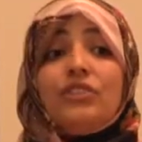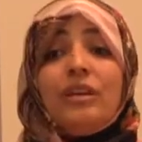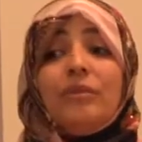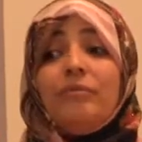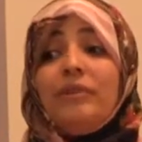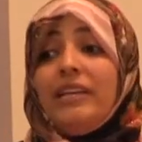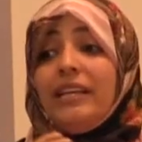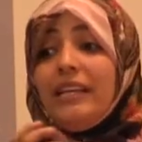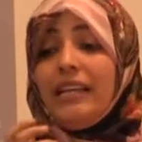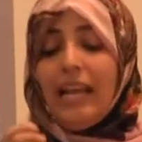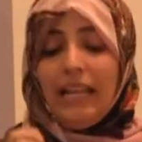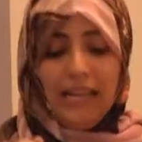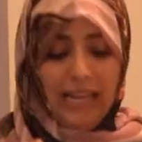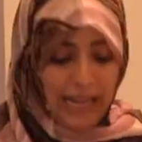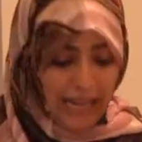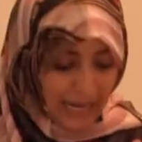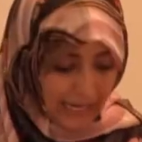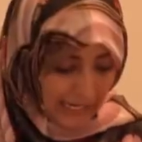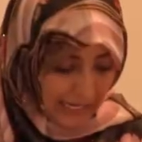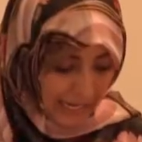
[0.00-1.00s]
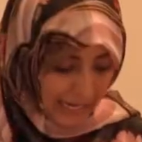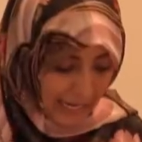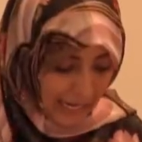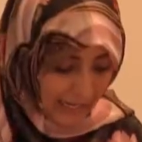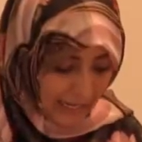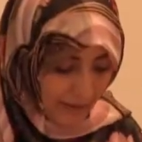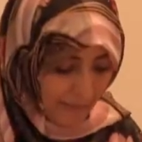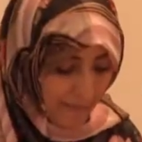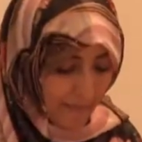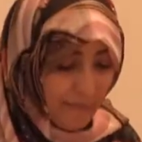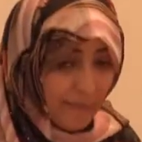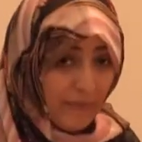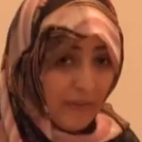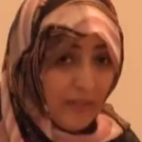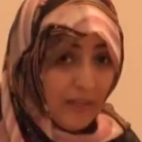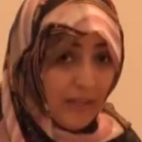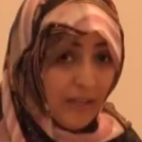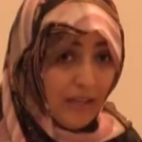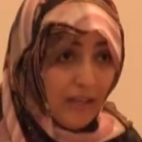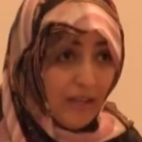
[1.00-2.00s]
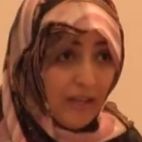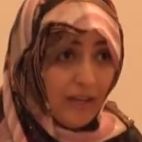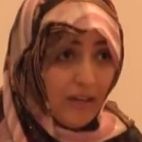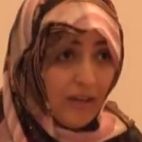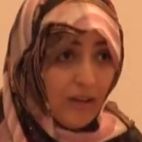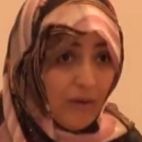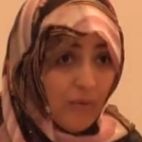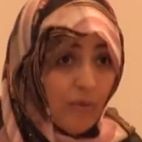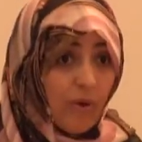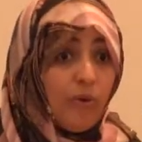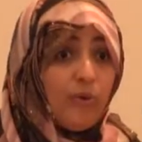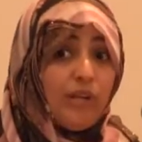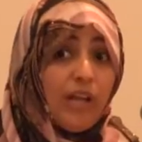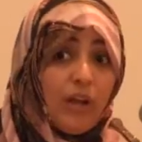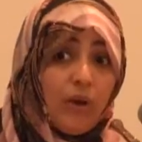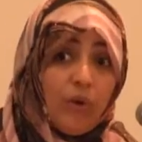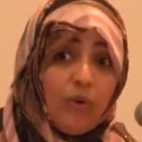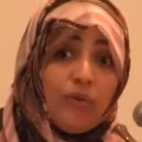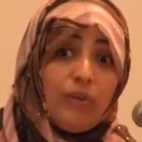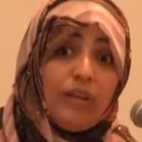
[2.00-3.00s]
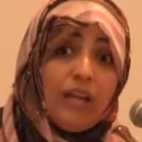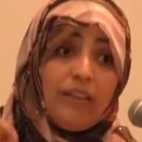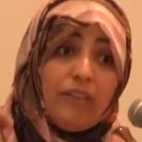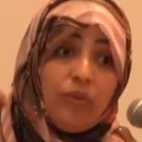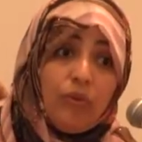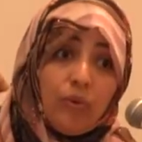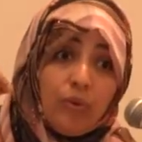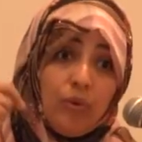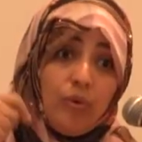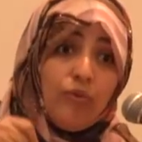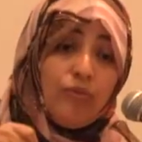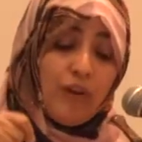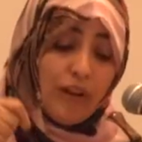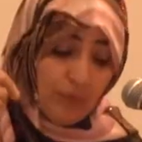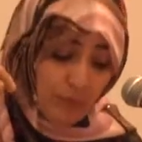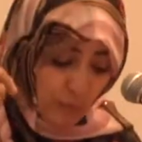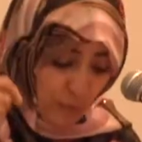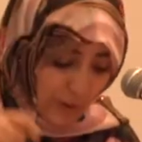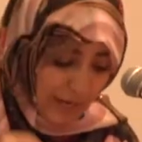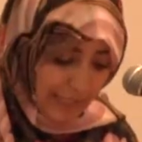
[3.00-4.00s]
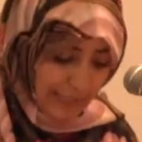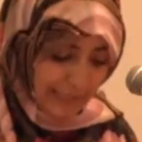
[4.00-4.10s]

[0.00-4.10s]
to the women who are now being dignified